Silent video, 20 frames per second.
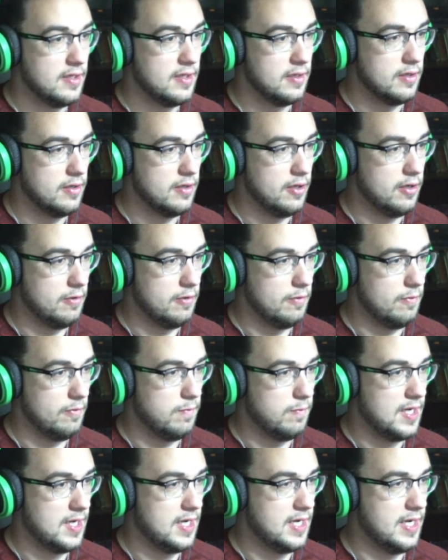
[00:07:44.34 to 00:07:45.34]
Oh,
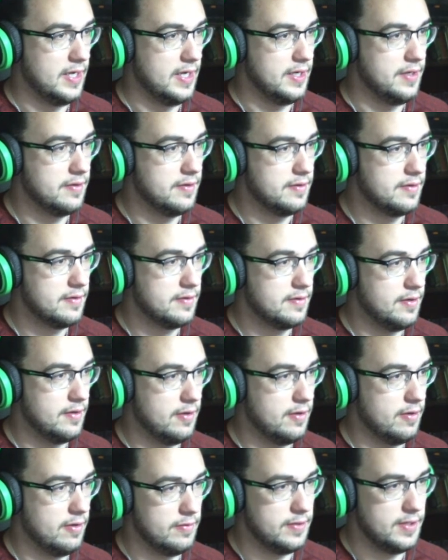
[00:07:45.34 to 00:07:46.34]
wine.
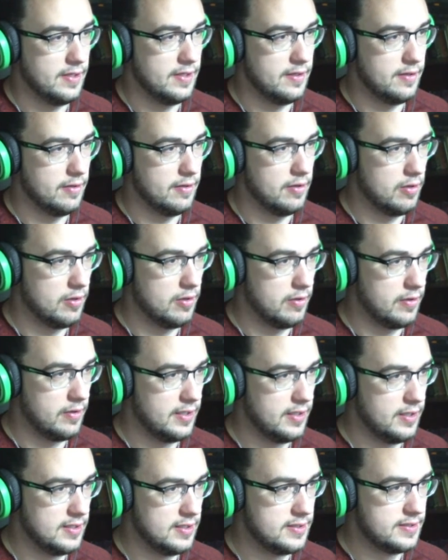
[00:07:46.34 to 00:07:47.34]
Oh, dear.
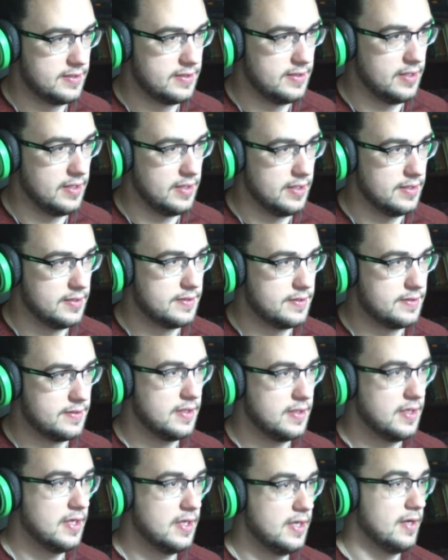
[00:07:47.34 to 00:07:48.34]
Alright, let's see this.
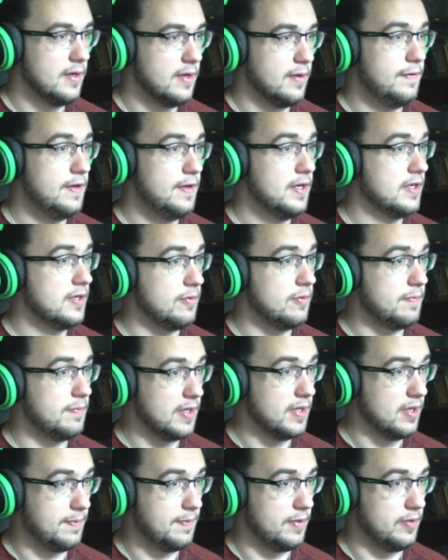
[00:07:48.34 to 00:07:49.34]
Figured you'd be
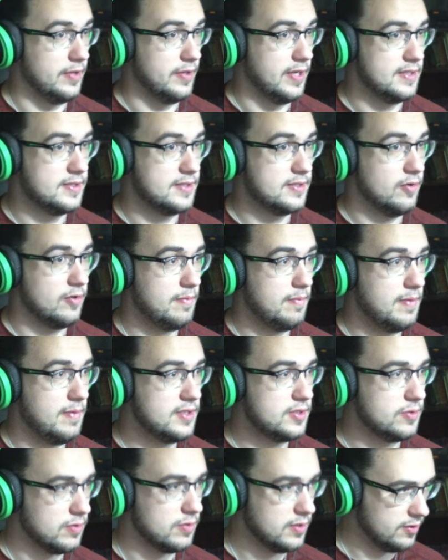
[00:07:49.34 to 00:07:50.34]
up all night, so I made
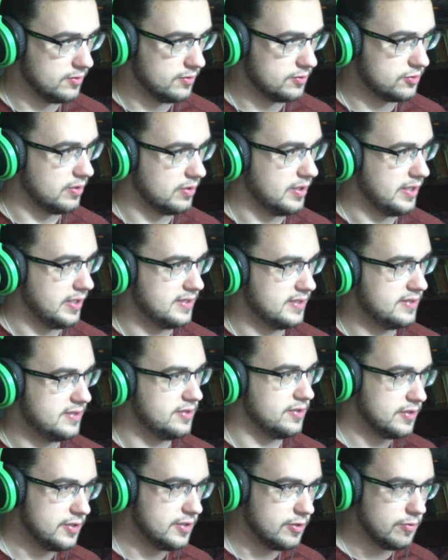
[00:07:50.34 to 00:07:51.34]
you a little treat.
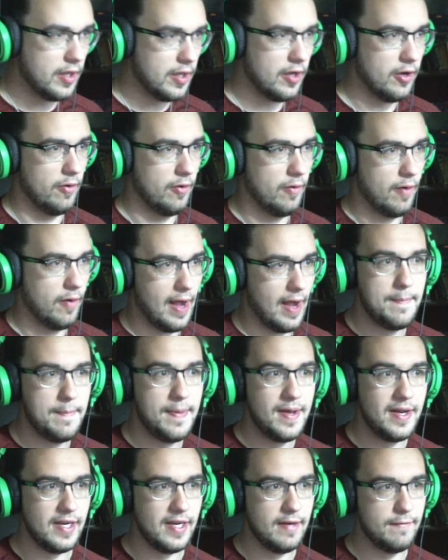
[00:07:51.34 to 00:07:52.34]
You know, I
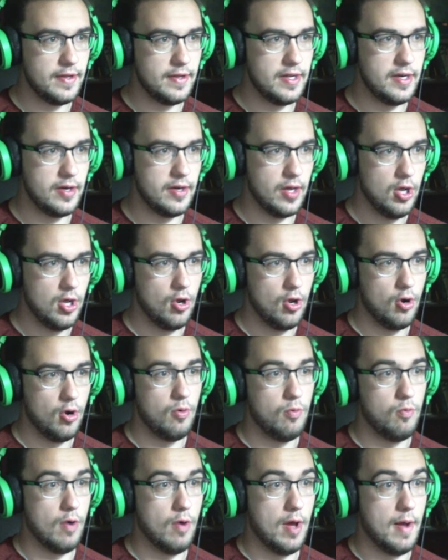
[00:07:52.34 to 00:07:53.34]
bet even
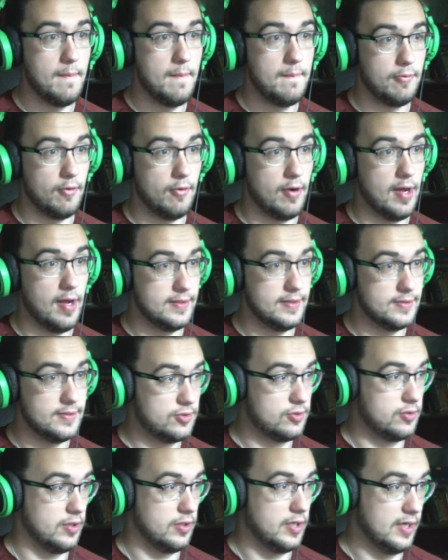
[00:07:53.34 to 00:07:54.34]

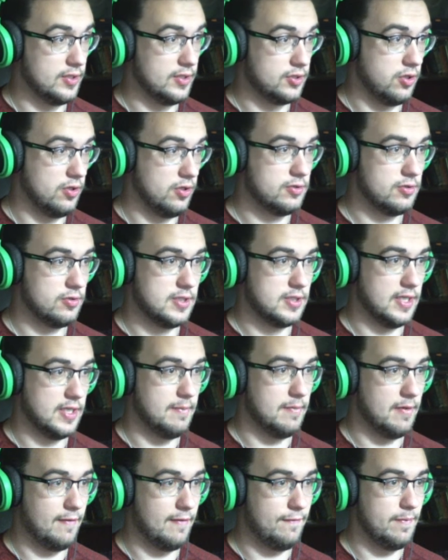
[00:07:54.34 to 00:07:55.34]
Rembrandt occasionally took
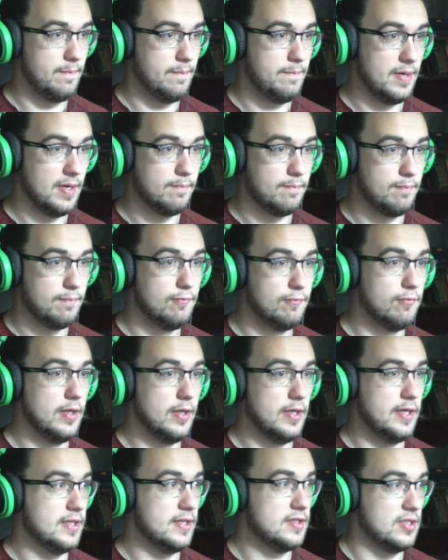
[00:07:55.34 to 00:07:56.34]
time off from being
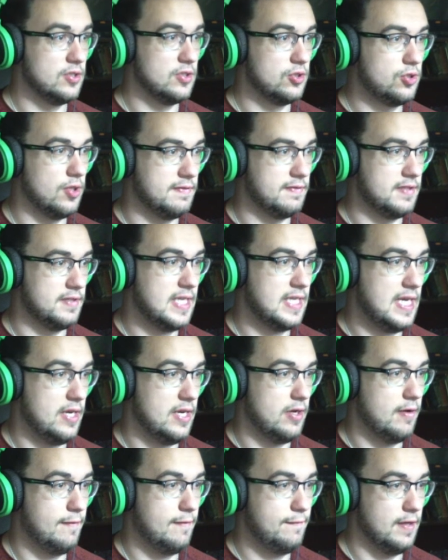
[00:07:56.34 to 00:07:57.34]
brilliant and shoved his head
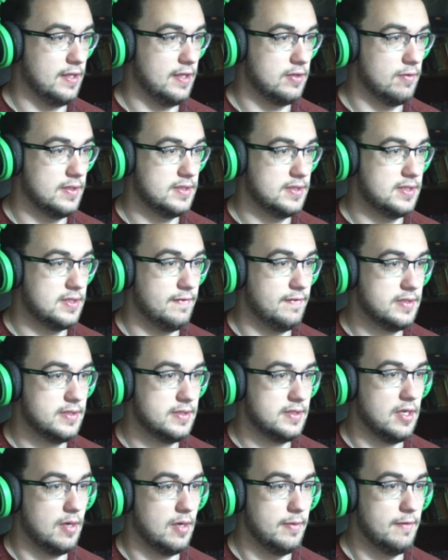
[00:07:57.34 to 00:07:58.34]
off like the rest of us
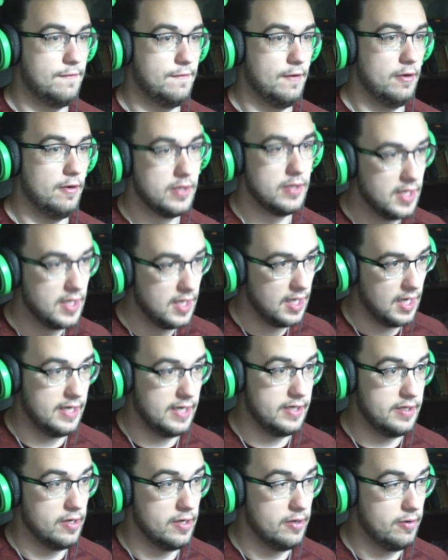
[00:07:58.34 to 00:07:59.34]
common folk. I
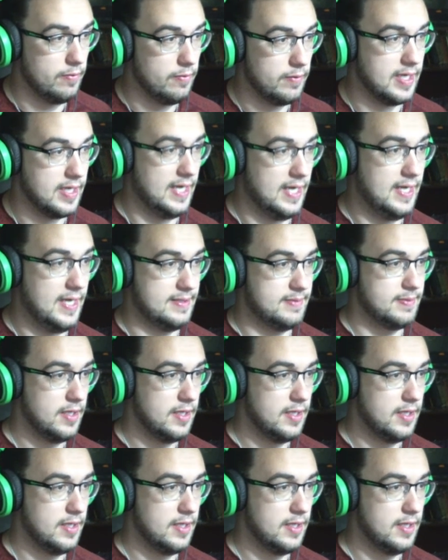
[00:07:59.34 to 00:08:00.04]
know, gasp.